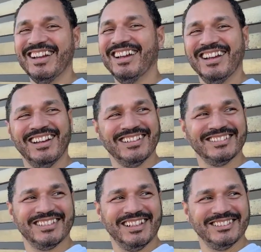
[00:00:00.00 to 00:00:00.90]

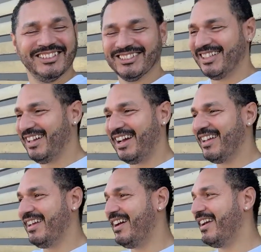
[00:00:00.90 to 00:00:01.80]
It's like
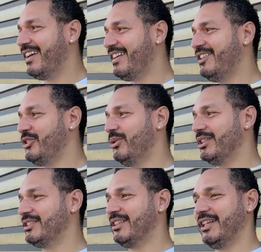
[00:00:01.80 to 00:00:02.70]
I cannot do
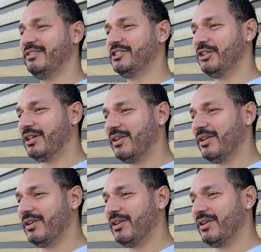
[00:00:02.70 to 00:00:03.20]
another slave show.